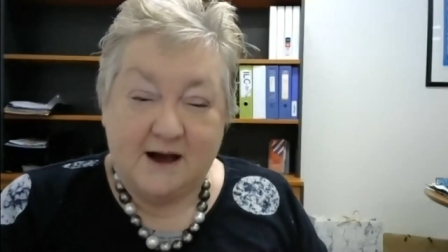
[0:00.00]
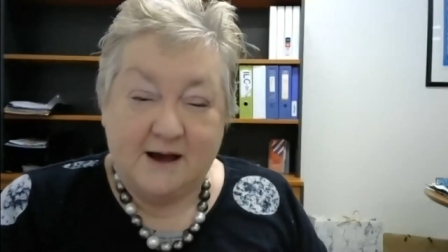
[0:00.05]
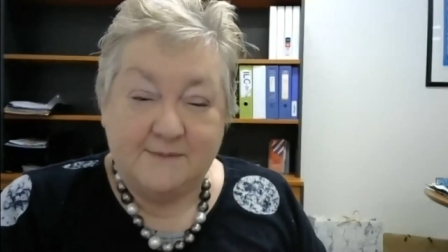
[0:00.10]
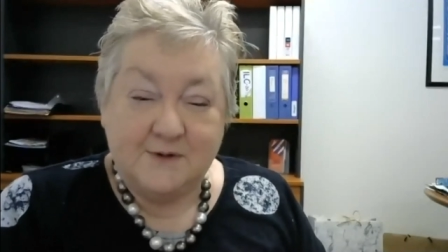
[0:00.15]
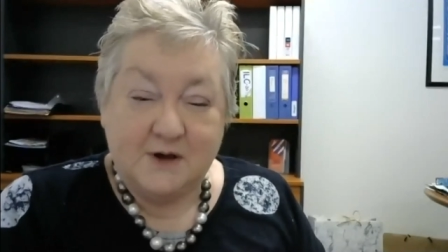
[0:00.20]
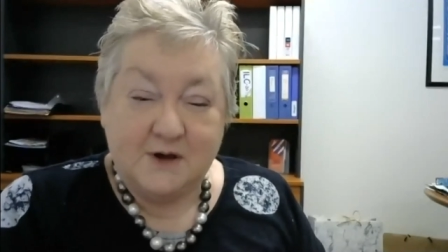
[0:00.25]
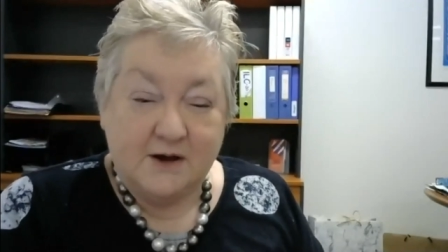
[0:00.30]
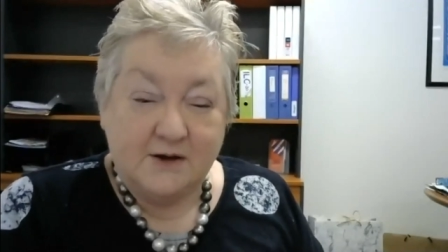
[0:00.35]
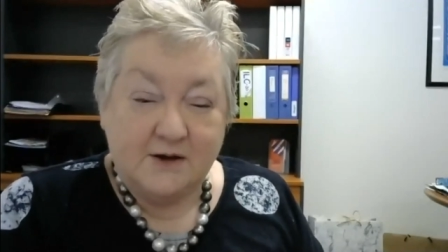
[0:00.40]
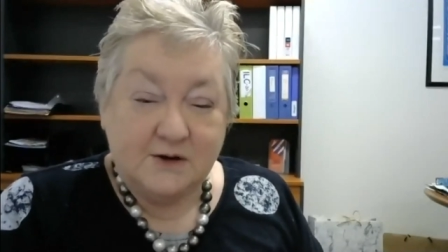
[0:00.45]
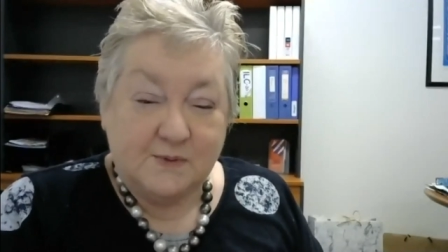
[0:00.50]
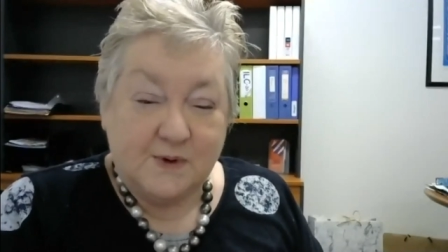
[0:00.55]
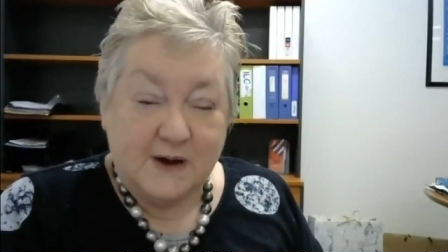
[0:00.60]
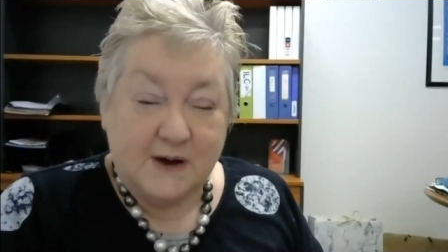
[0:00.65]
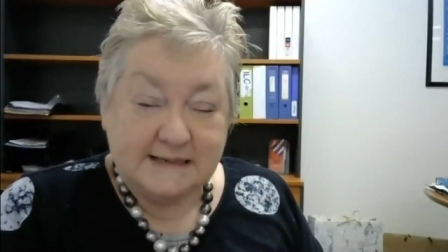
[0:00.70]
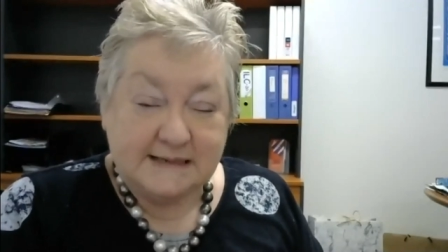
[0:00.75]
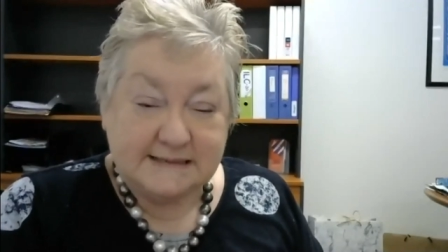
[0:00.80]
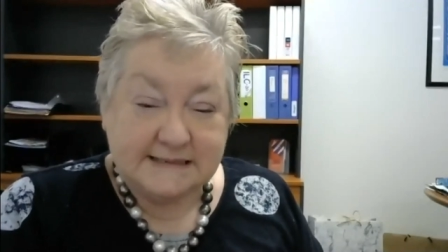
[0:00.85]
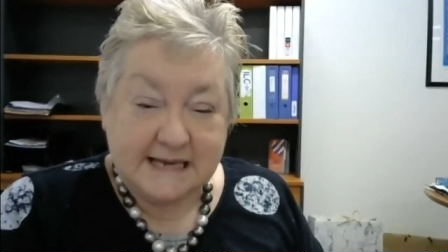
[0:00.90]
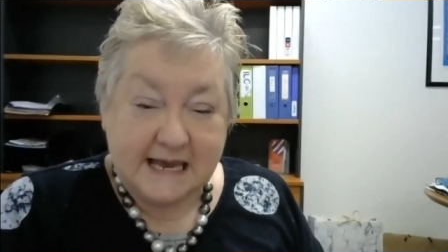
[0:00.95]
I'm going to
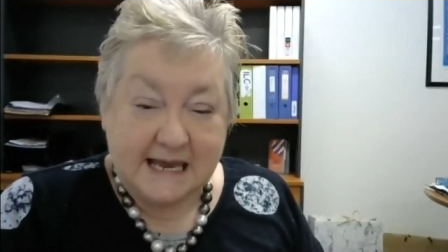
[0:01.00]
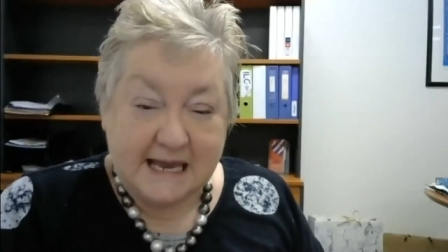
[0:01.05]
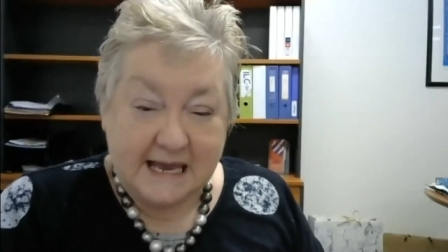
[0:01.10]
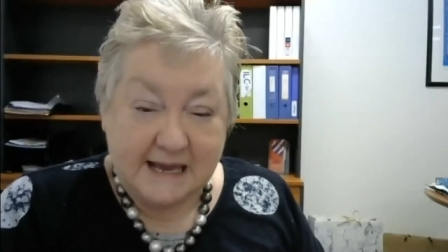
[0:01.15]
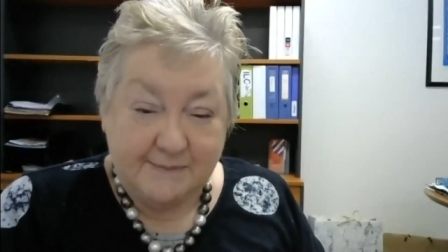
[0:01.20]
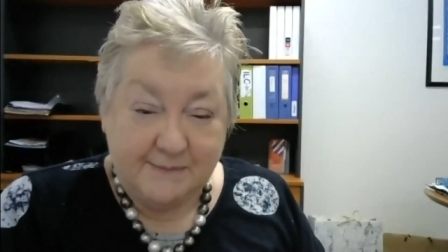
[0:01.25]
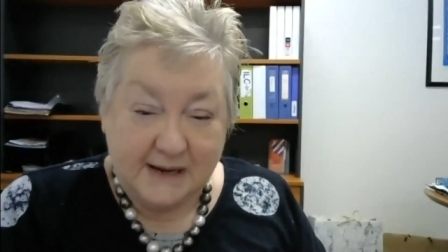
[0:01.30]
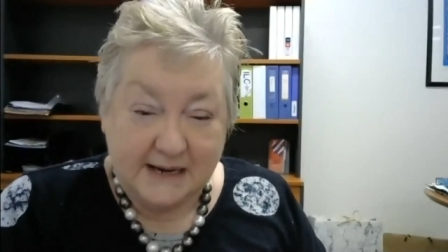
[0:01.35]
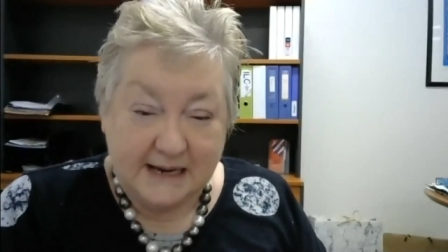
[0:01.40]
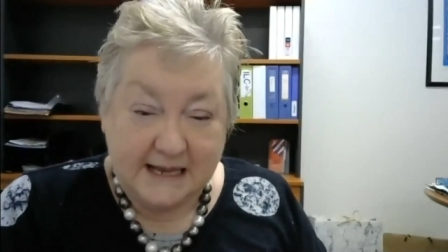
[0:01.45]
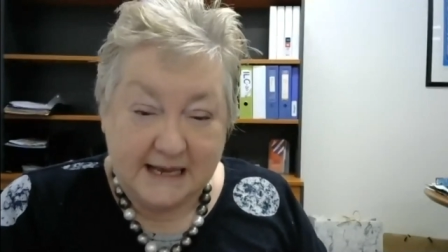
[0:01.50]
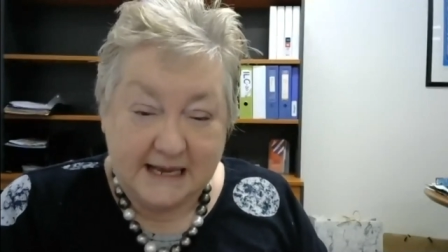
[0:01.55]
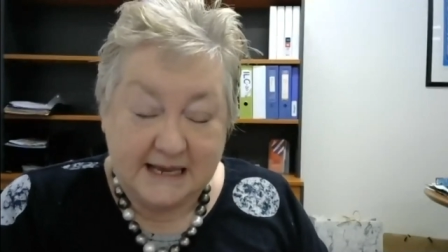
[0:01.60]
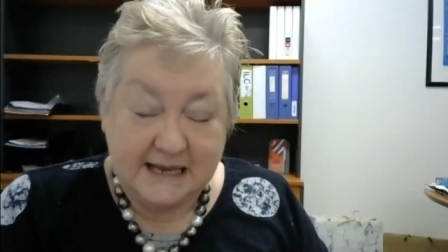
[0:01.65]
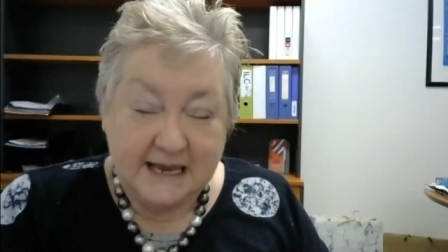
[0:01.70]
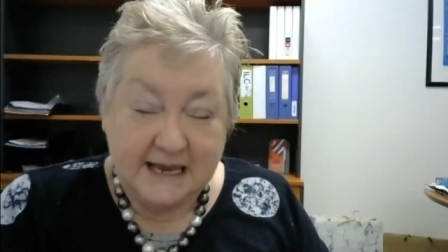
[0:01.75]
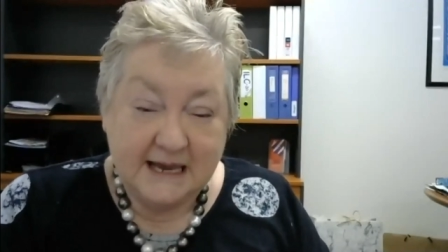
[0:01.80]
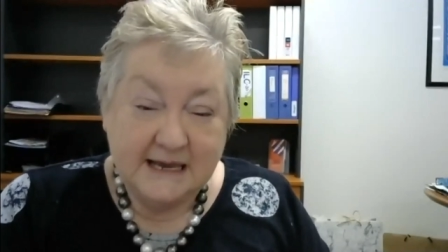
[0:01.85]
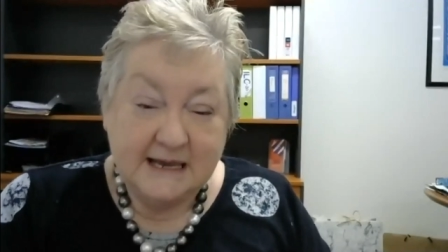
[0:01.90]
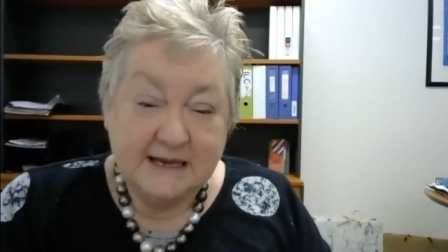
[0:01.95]
ask
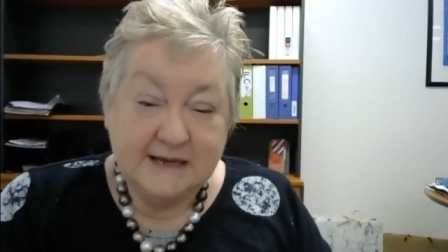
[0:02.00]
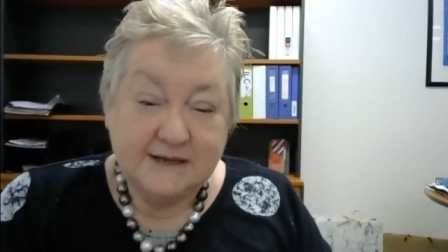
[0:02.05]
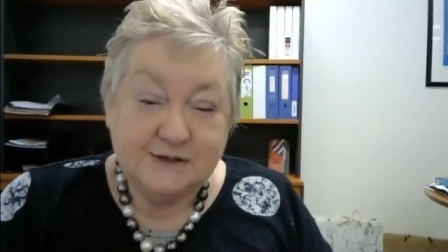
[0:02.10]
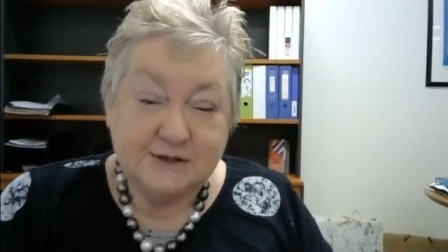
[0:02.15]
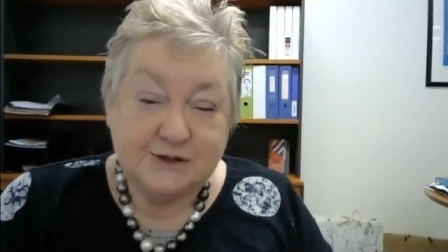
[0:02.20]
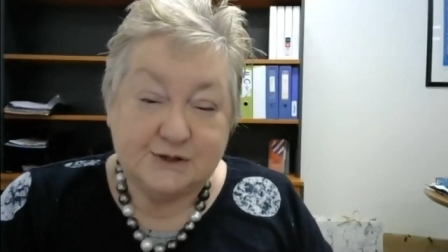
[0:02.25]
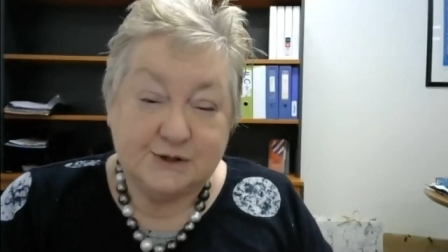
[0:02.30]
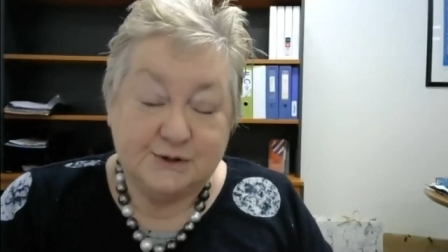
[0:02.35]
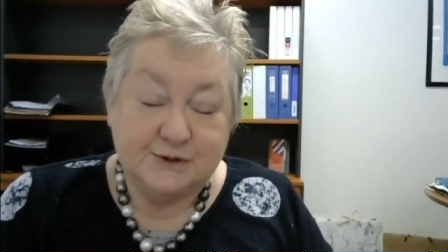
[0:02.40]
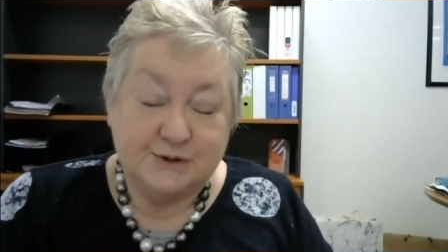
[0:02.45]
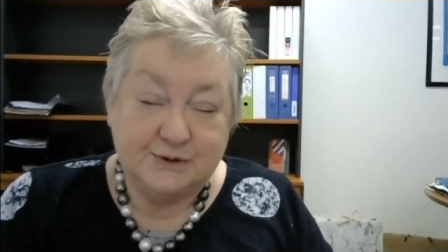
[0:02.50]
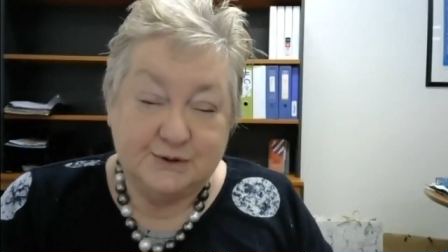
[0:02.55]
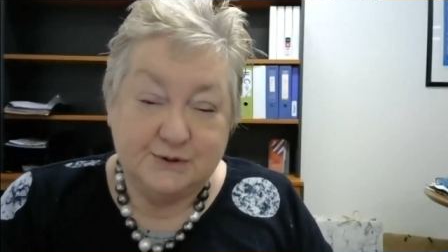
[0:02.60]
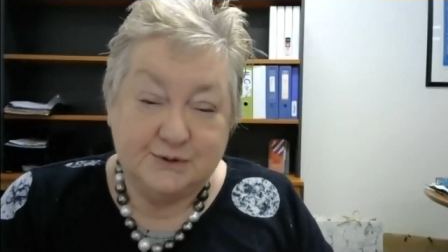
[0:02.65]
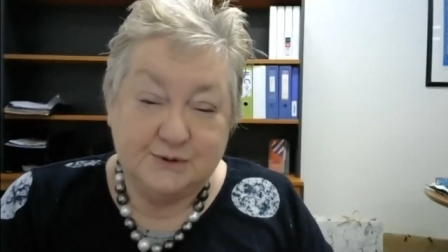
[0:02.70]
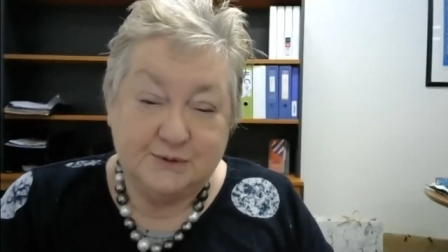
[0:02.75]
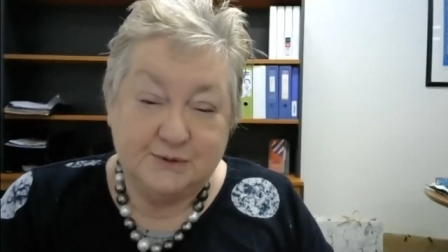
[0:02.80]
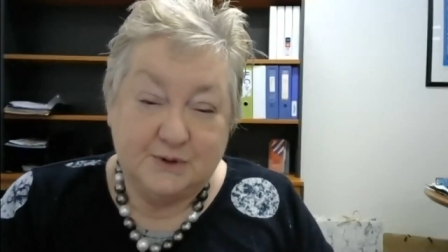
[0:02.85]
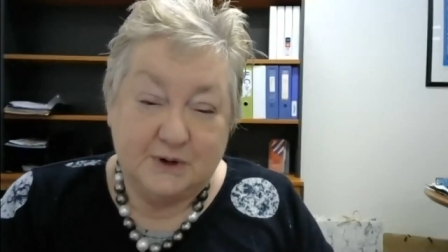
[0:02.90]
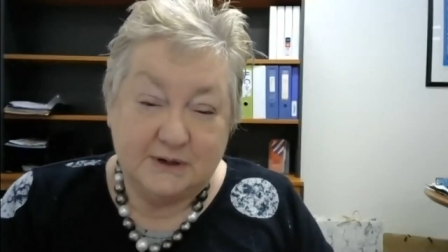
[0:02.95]
Emily
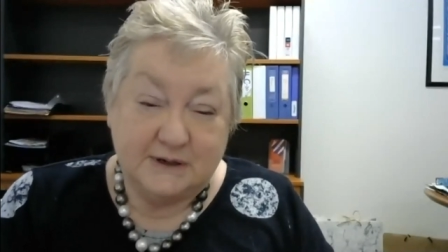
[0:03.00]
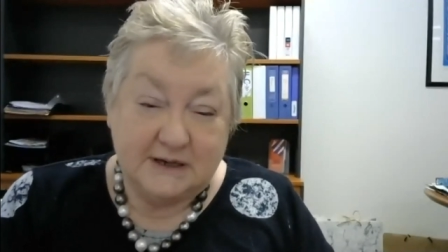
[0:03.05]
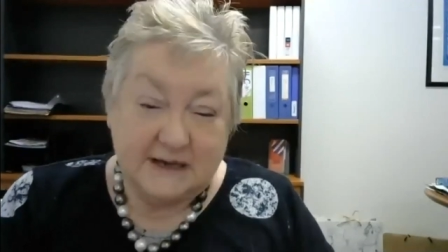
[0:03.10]
to